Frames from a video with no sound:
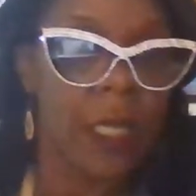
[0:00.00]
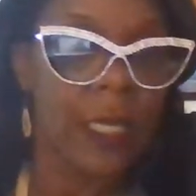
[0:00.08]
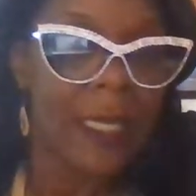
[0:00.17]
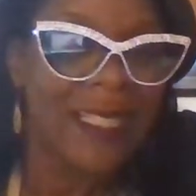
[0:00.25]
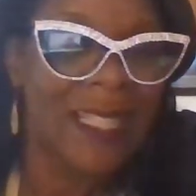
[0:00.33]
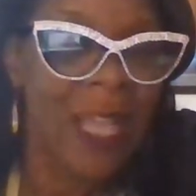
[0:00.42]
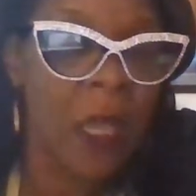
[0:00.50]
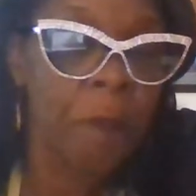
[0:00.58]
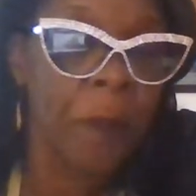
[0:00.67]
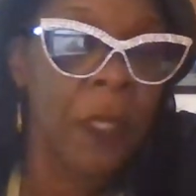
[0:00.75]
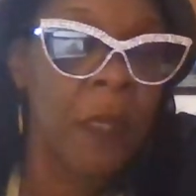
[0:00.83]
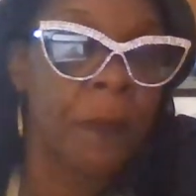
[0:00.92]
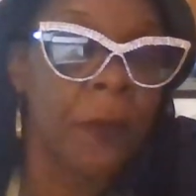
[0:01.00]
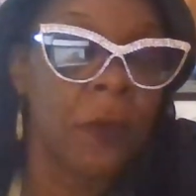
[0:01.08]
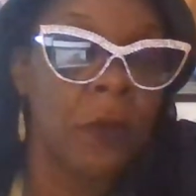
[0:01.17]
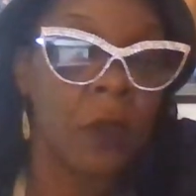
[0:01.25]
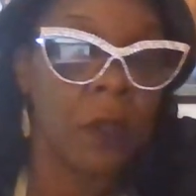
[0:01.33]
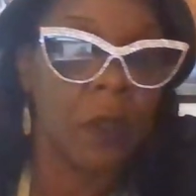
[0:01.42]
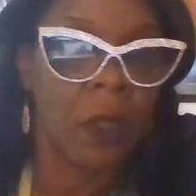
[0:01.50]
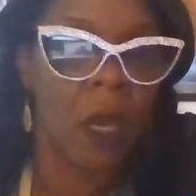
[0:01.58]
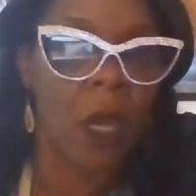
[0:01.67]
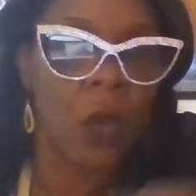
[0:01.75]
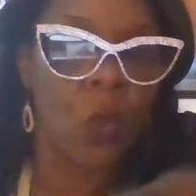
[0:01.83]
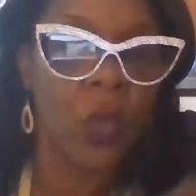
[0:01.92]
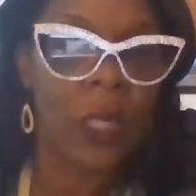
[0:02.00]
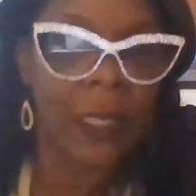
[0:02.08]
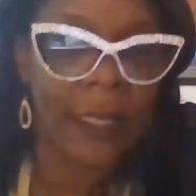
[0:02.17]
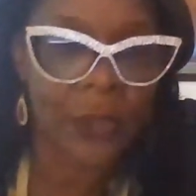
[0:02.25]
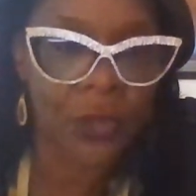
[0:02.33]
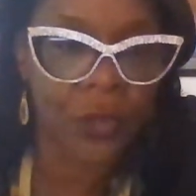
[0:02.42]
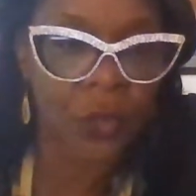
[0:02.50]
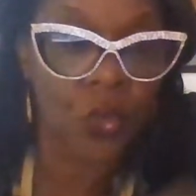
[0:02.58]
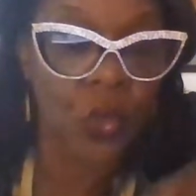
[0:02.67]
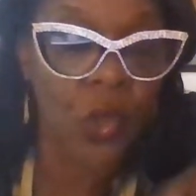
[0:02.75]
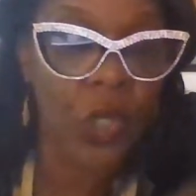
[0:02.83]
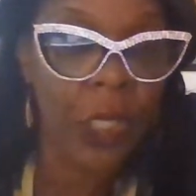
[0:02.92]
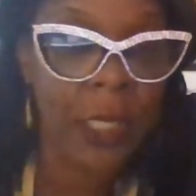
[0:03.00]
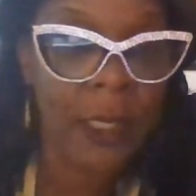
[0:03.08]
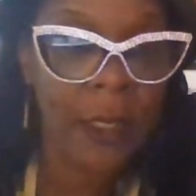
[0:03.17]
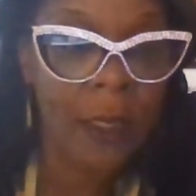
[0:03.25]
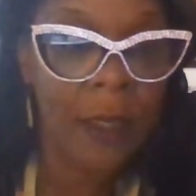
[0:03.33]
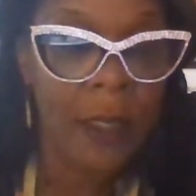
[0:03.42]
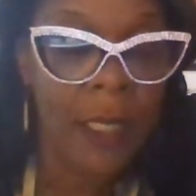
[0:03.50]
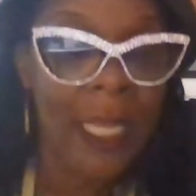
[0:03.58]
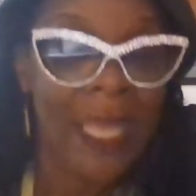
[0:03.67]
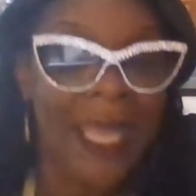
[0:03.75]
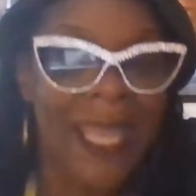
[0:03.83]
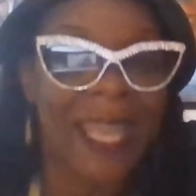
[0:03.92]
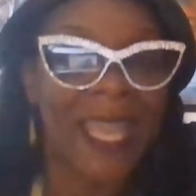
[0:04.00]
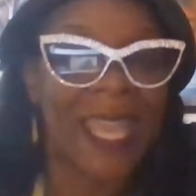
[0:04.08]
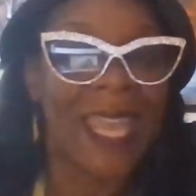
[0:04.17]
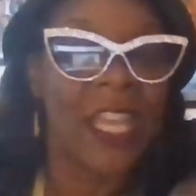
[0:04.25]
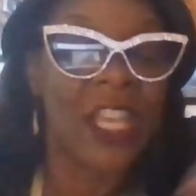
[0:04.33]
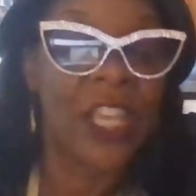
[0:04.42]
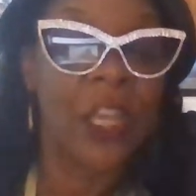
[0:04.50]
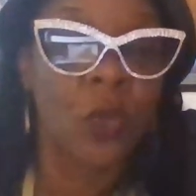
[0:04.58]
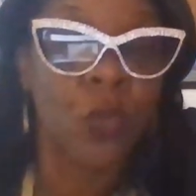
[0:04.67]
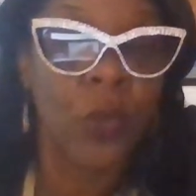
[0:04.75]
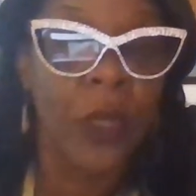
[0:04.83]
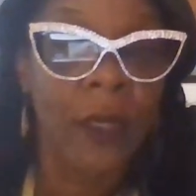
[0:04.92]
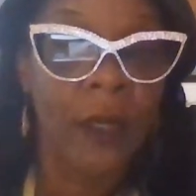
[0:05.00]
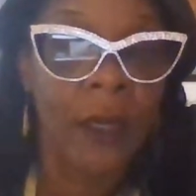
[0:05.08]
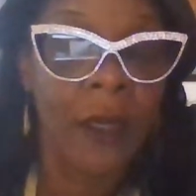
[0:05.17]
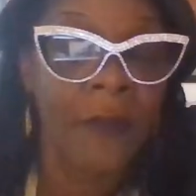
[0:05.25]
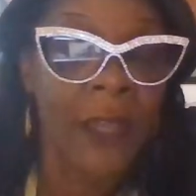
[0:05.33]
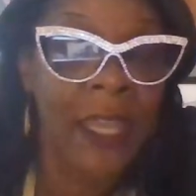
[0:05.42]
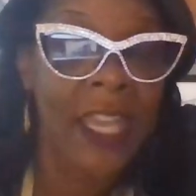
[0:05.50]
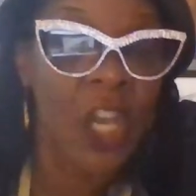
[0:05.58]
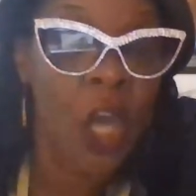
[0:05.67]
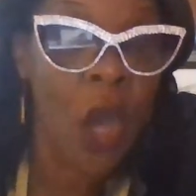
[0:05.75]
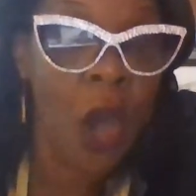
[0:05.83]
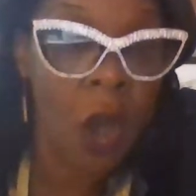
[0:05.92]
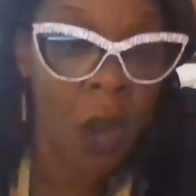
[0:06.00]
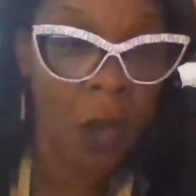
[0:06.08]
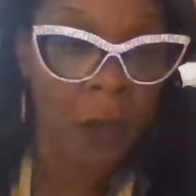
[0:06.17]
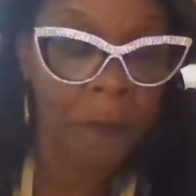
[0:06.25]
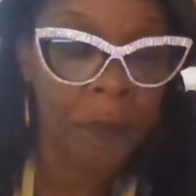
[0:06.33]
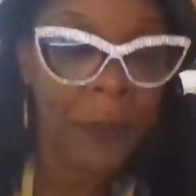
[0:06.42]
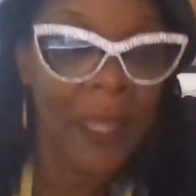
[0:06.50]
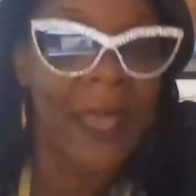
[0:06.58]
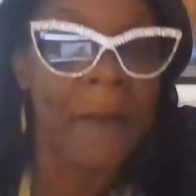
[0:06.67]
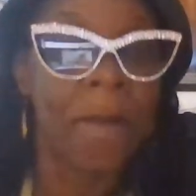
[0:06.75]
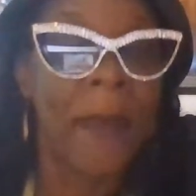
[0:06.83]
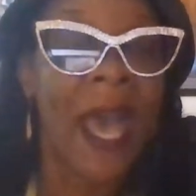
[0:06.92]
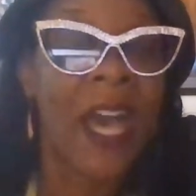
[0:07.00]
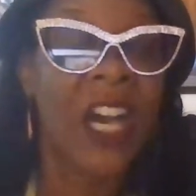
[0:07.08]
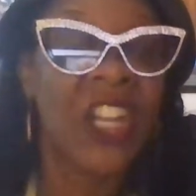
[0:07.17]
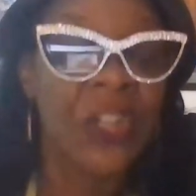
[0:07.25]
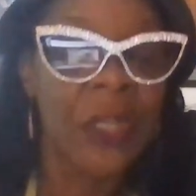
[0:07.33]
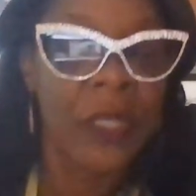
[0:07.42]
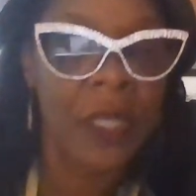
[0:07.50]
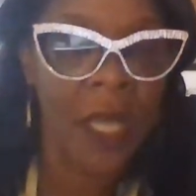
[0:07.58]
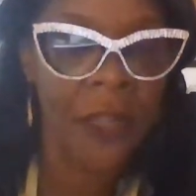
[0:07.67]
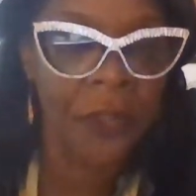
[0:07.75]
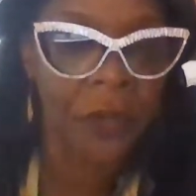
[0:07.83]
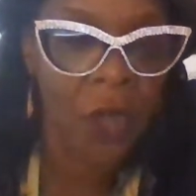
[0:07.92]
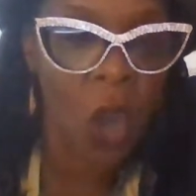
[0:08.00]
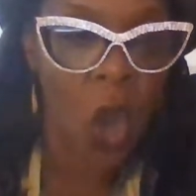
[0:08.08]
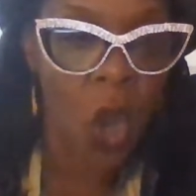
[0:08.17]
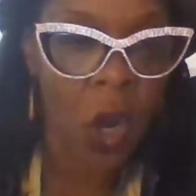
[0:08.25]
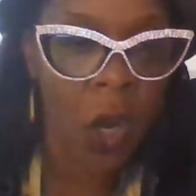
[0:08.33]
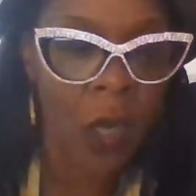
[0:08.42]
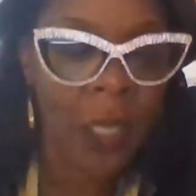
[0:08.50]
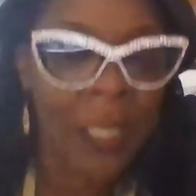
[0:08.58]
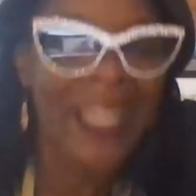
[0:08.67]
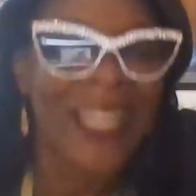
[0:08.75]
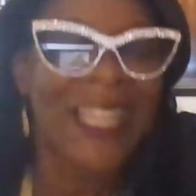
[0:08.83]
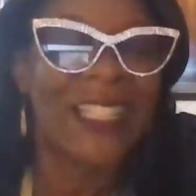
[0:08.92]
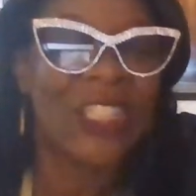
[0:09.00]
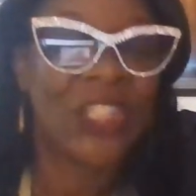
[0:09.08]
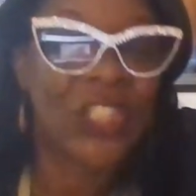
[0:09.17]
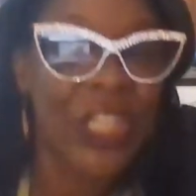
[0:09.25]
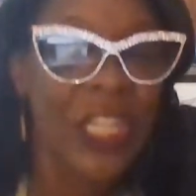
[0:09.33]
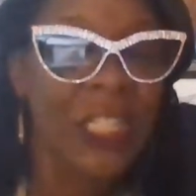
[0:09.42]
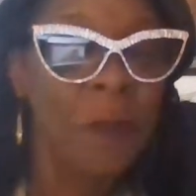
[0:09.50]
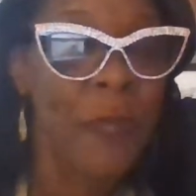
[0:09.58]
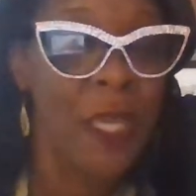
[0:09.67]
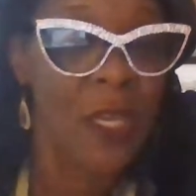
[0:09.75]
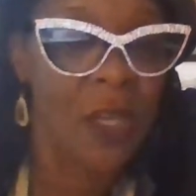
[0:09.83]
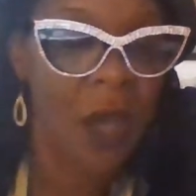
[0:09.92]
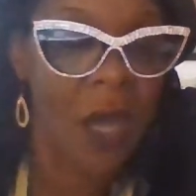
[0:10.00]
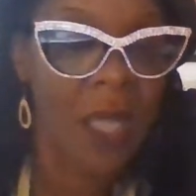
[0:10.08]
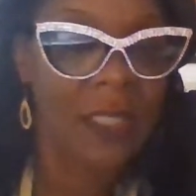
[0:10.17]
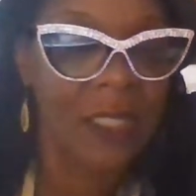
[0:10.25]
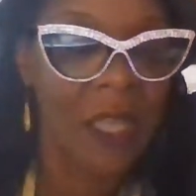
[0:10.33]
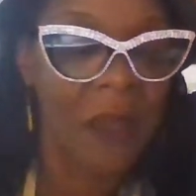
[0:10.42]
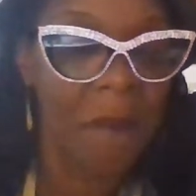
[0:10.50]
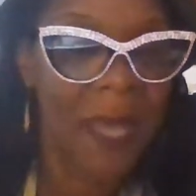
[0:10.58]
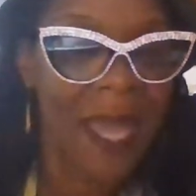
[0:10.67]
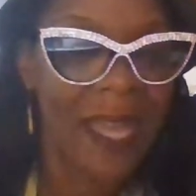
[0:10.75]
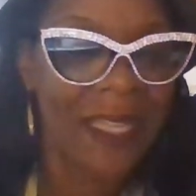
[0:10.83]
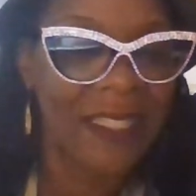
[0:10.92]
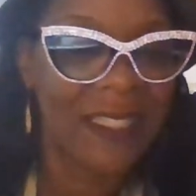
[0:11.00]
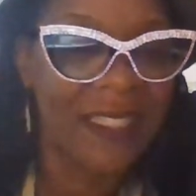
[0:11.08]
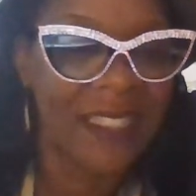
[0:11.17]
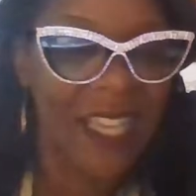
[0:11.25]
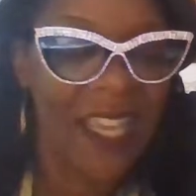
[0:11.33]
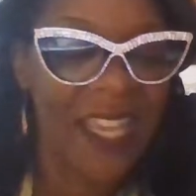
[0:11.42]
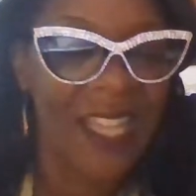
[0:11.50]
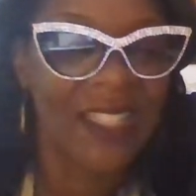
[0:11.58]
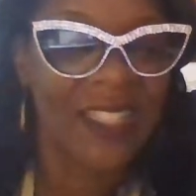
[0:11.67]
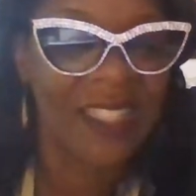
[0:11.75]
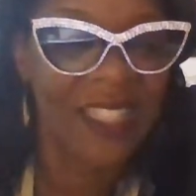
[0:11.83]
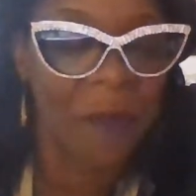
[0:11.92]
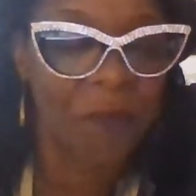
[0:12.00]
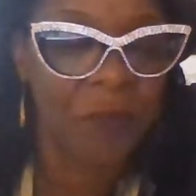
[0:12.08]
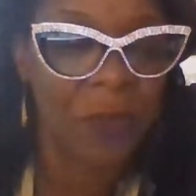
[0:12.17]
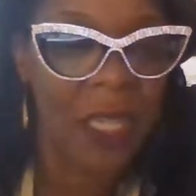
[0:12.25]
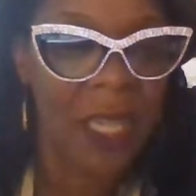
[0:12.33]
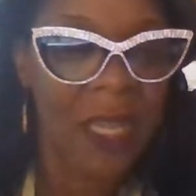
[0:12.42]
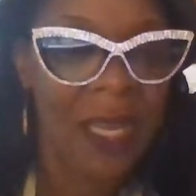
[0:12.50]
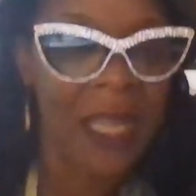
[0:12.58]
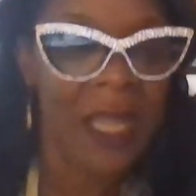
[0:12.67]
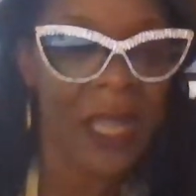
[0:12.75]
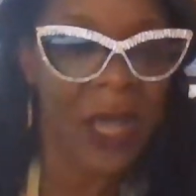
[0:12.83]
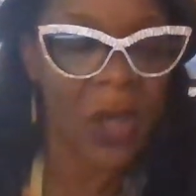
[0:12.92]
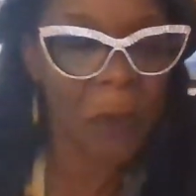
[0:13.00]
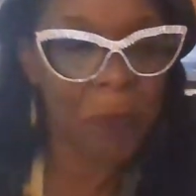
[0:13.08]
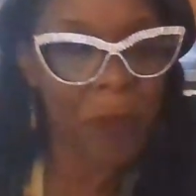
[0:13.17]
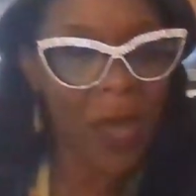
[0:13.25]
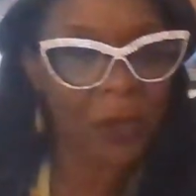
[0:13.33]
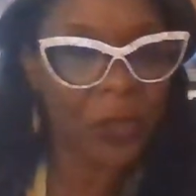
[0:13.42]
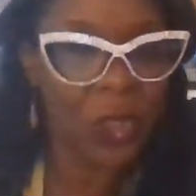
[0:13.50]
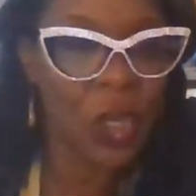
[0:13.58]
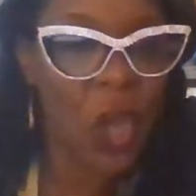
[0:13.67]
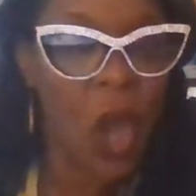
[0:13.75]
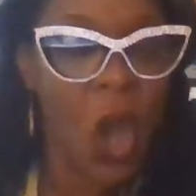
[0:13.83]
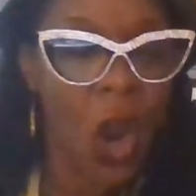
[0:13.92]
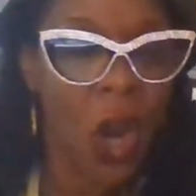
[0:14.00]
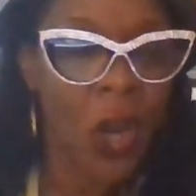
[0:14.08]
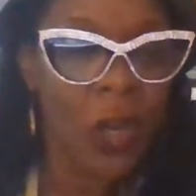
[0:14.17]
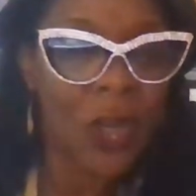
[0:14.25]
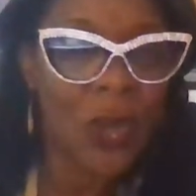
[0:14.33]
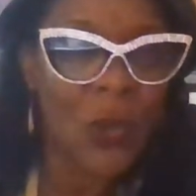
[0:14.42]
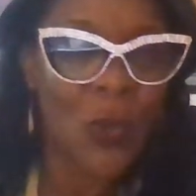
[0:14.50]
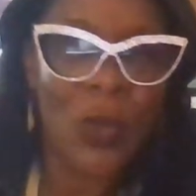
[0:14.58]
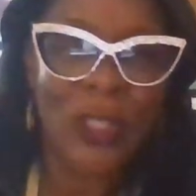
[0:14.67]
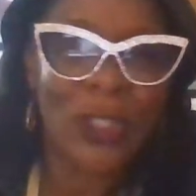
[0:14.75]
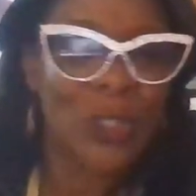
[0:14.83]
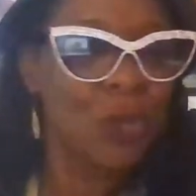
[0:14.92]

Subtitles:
Some people are willing to run and get rid of a car and buy another car just because somebody said something about the car was too